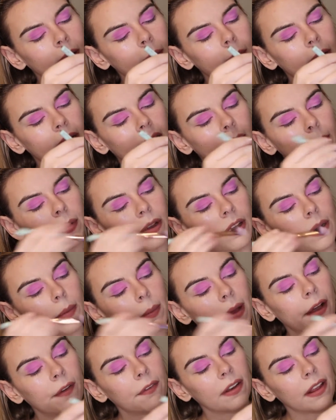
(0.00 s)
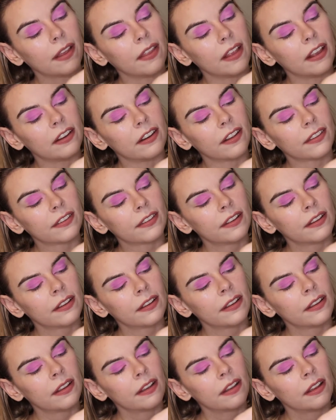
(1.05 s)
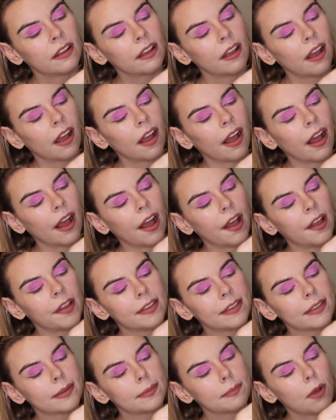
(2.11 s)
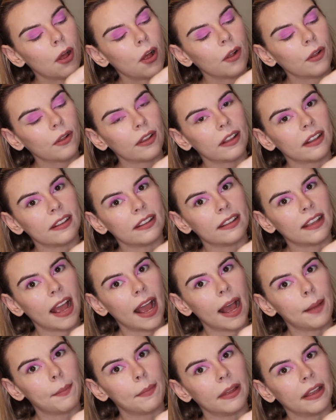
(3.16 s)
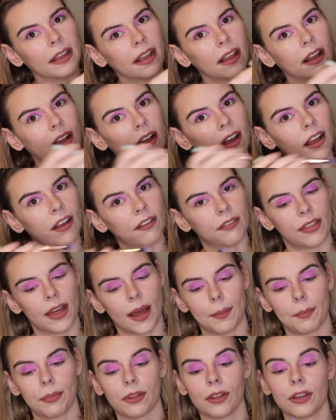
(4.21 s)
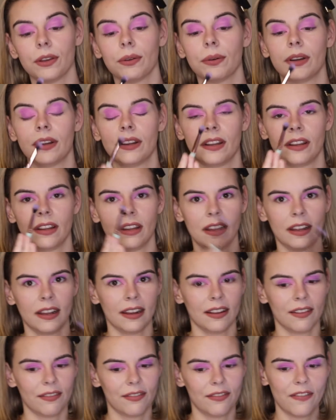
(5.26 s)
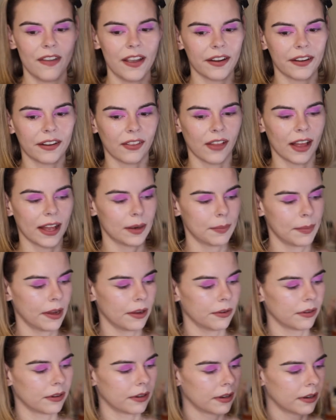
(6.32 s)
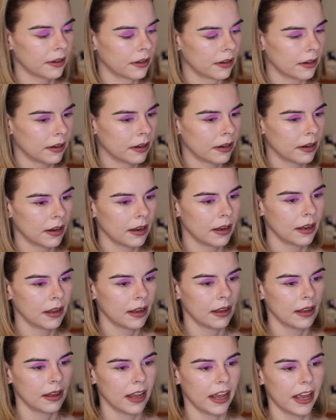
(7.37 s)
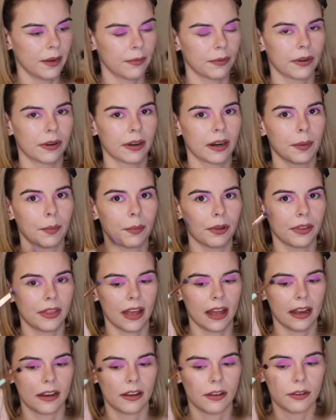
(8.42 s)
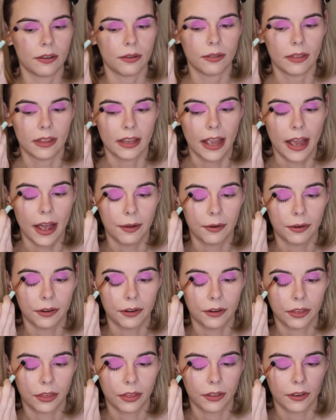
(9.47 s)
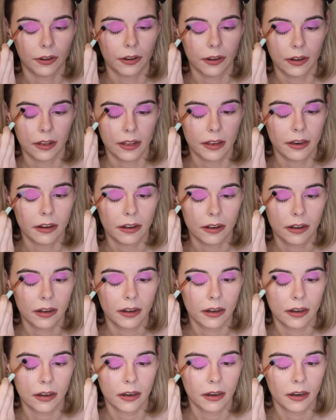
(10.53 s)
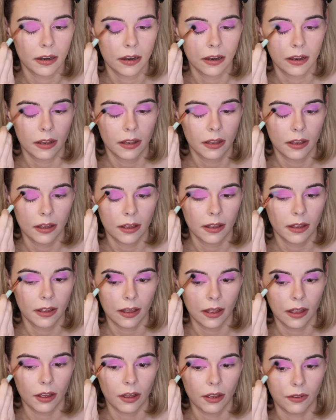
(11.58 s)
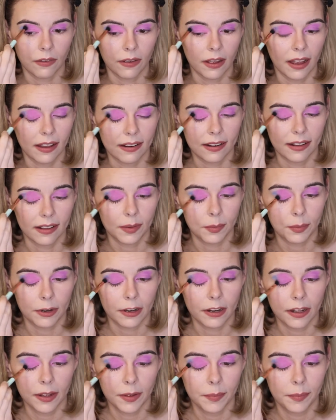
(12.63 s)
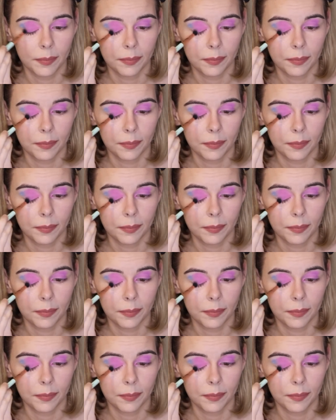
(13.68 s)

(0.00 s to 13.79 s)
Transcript: pick up a good amount, and then just a small dabbing of that blue. A very light amount. And we're going to put that into the outer third here. Oh gosh, that's pretty.